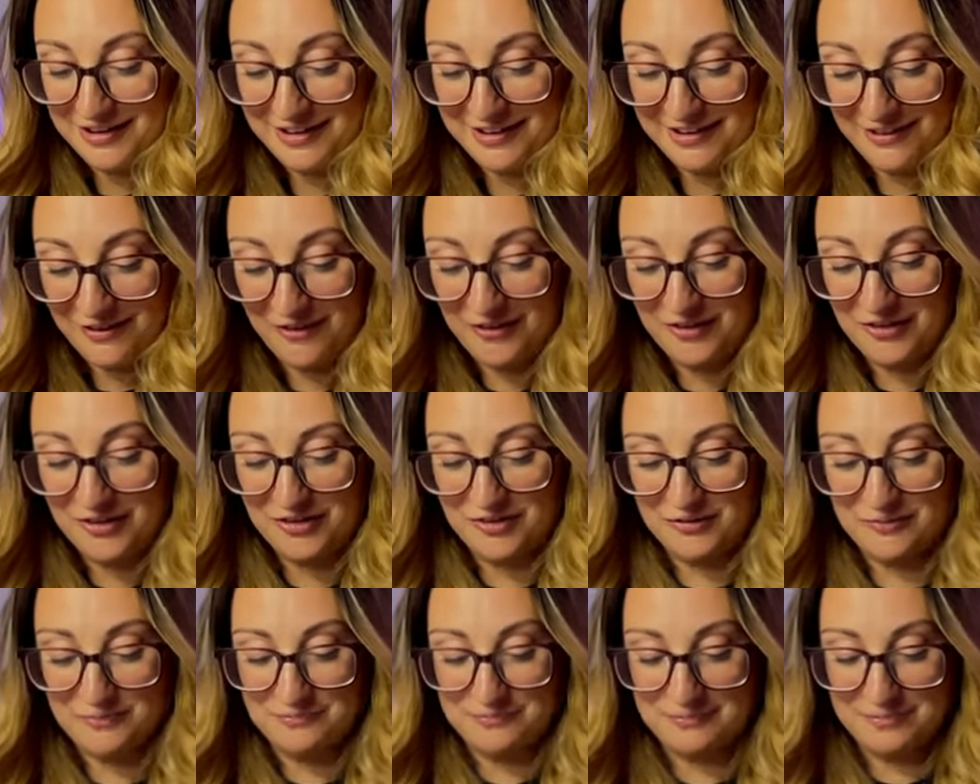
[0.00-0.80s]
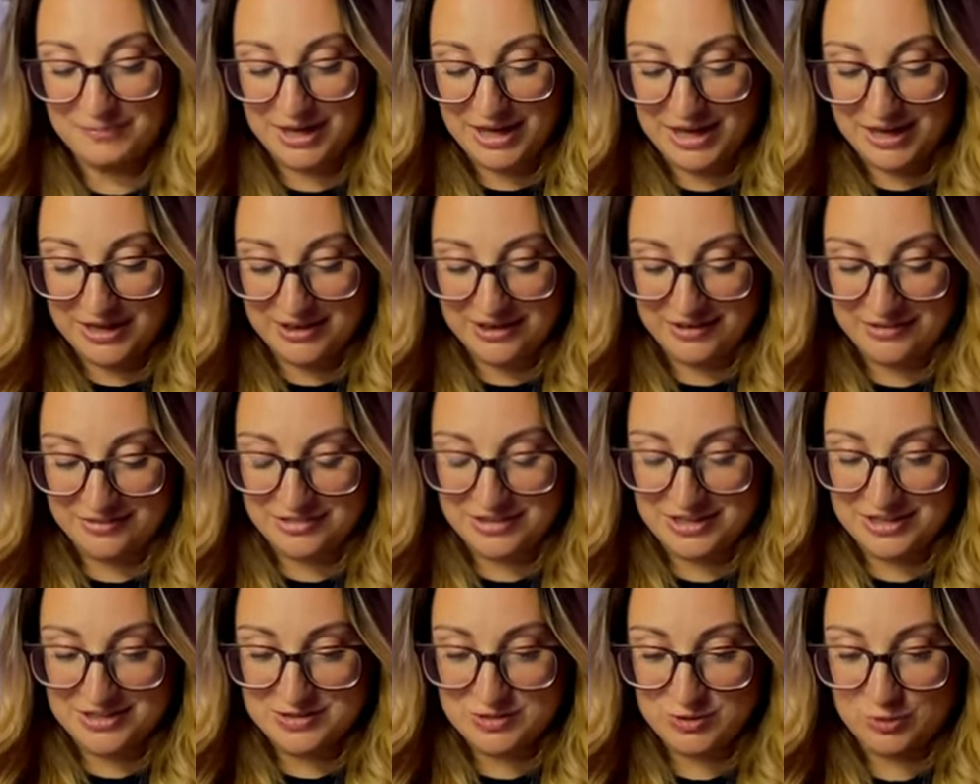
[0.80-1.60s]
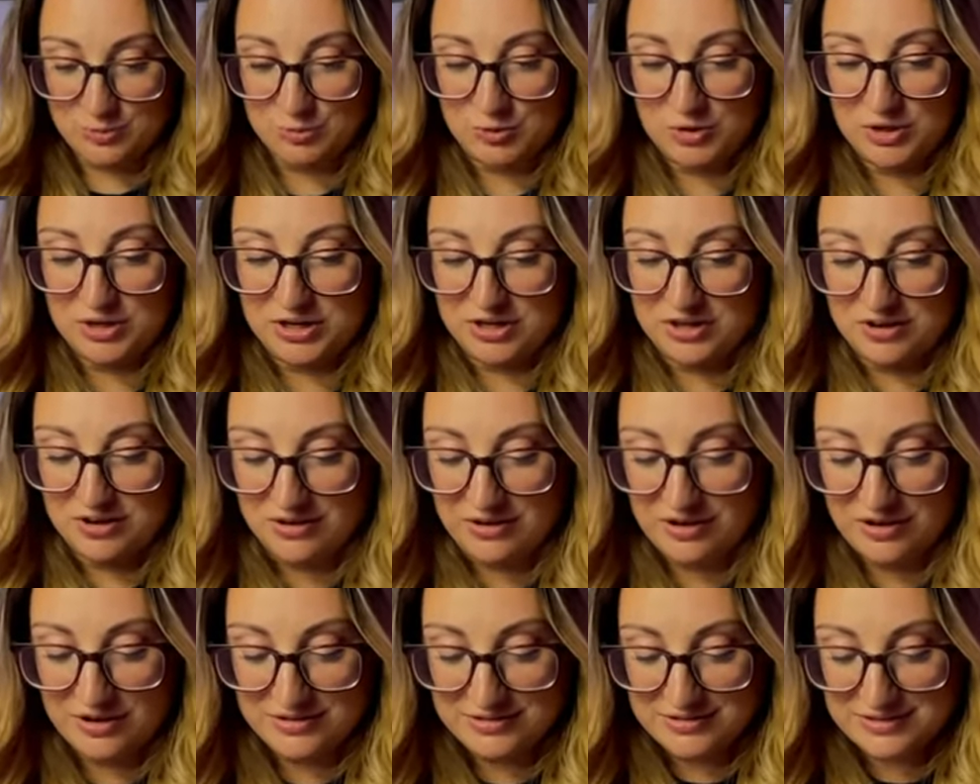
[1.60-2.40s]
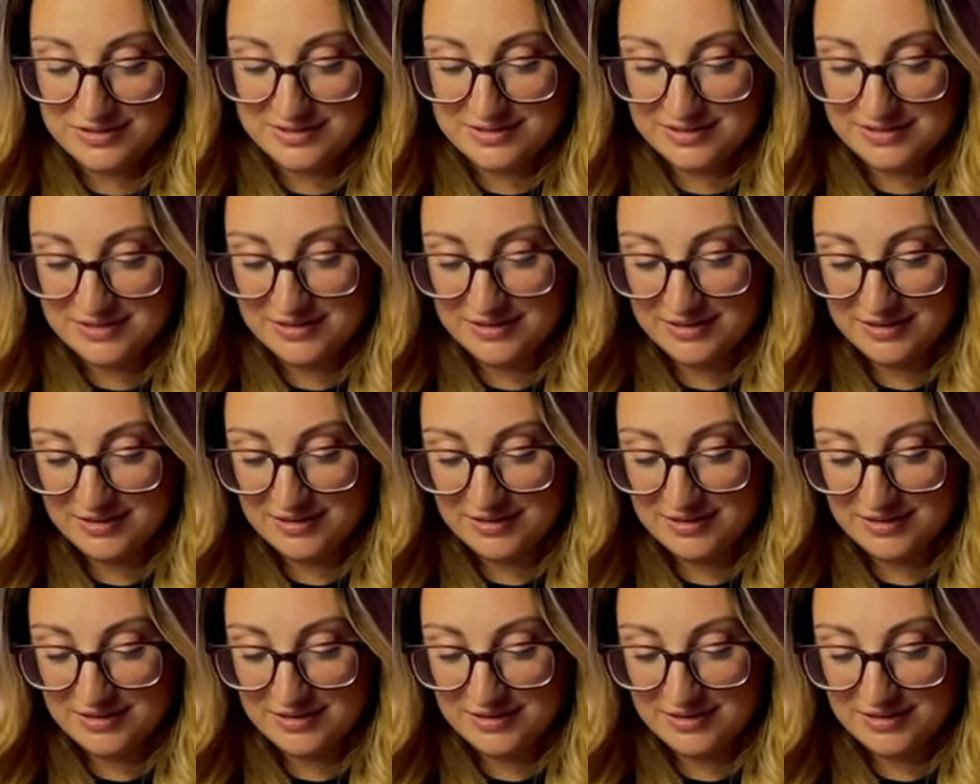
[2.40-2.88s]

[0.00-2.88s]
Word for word: Oh man, these are pretty cards.